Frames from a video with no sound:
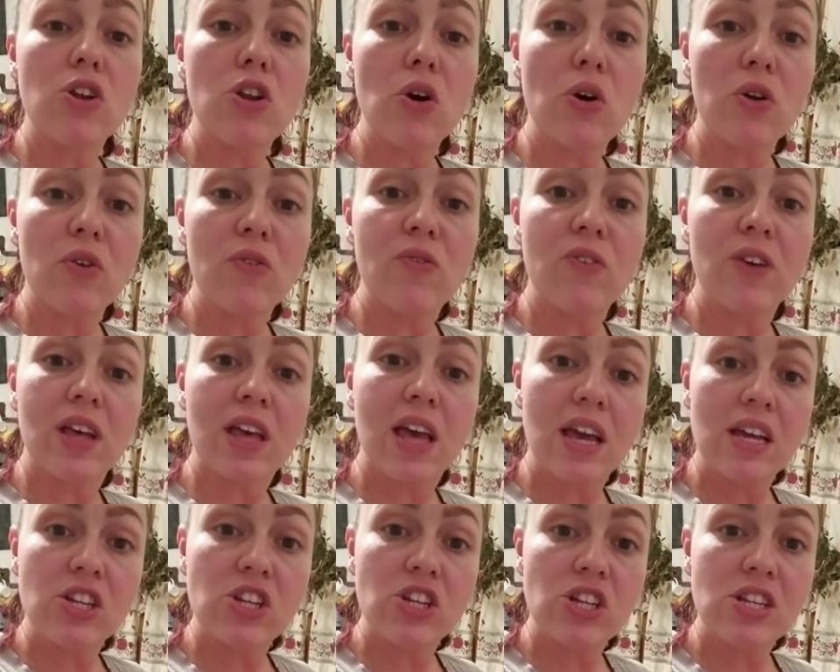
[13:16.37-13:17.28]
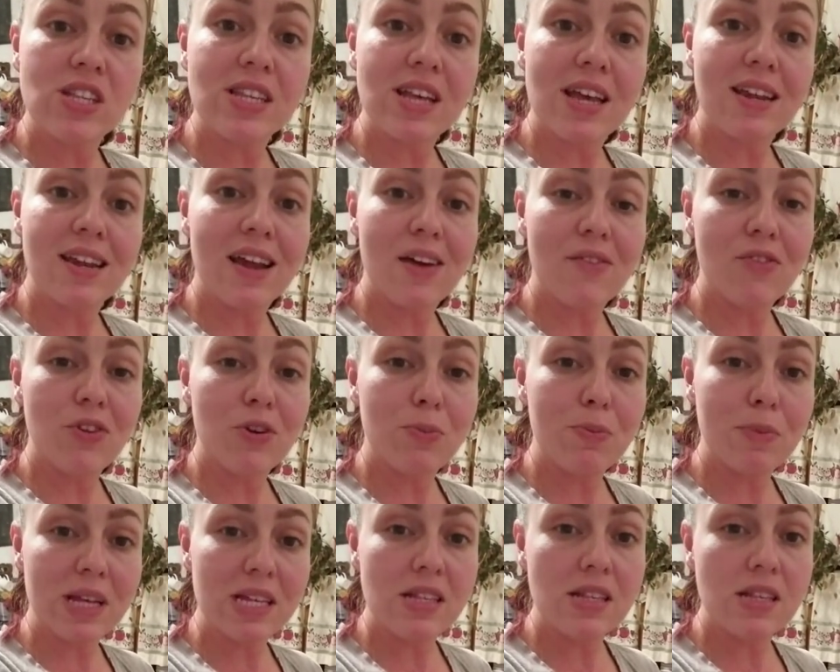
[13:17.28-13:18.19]
notifications and
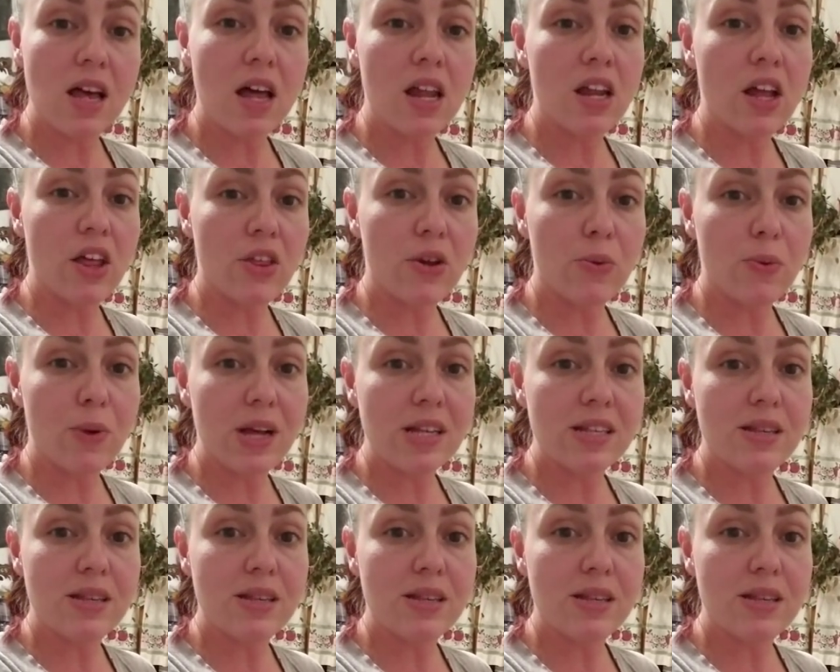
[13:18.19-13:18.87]
never miss another